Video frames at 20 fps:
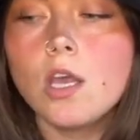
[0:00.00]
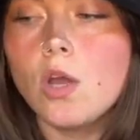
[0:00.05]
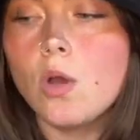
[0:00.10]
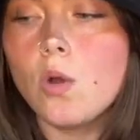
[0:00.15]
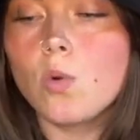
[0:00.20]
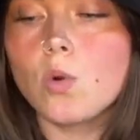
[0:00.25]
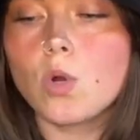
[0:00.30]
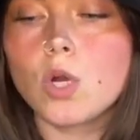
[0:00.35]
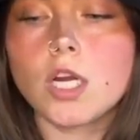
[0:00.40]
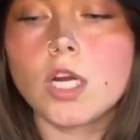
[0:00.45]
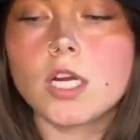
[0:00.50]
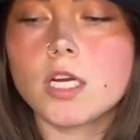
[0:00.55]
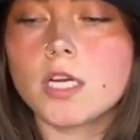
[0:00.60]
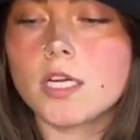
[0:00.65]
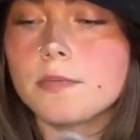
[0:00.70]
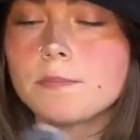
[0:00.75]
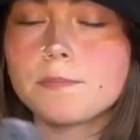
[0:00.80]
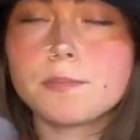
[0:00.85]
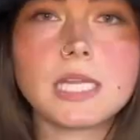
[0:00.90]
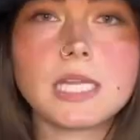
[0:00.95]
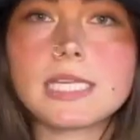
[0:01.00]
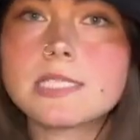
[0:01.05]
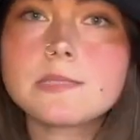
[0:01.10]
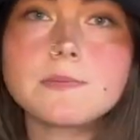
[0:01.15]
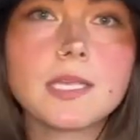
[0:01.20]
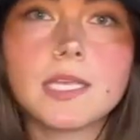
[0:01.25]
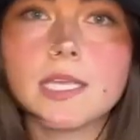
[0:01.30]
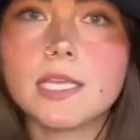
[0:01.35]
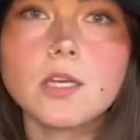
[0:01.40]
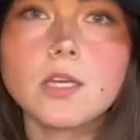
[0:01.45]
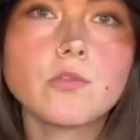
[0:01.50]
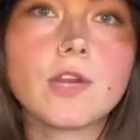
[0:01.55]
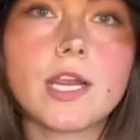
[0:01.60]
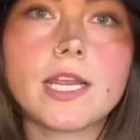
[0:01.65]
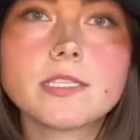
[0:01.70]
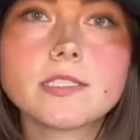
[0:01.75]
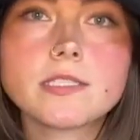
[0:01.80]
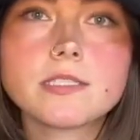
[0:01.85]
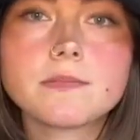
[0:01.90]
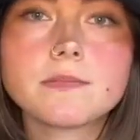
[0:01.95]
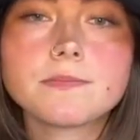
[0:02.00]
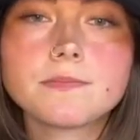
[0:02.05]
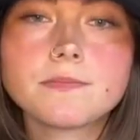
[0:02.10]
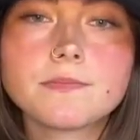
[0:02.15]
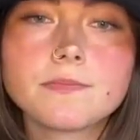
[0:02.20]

or placement in a race.